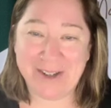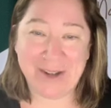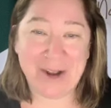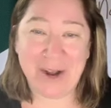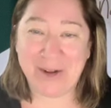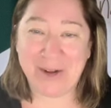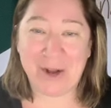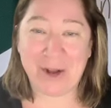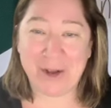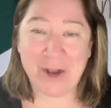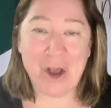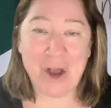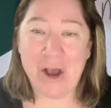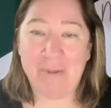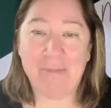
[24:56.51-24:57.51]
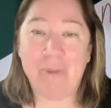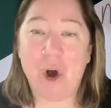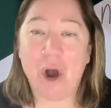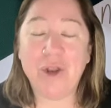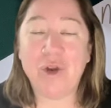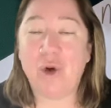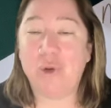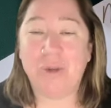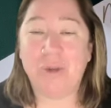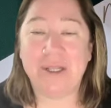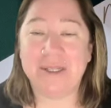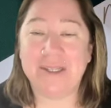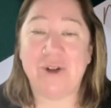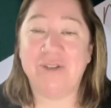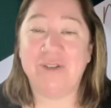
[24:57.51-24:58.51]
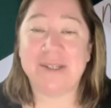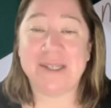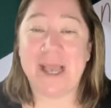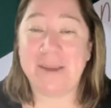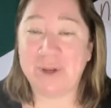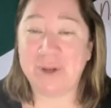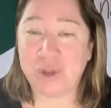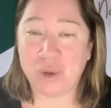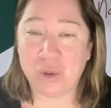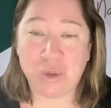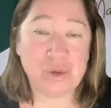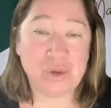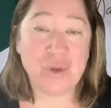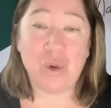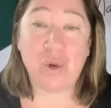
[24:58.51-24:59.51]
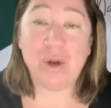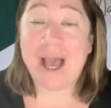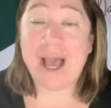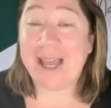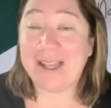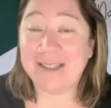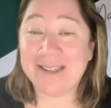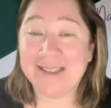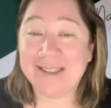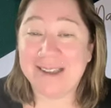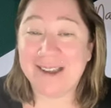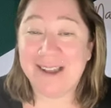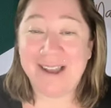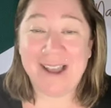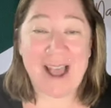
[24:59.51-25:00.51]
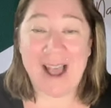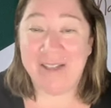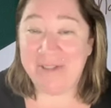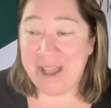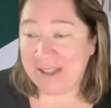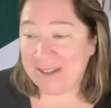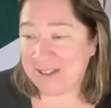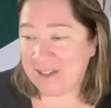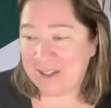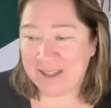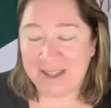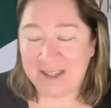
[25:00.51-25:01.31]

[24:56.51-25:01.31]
Like my normal is not the same as yours nor Kate's, and that's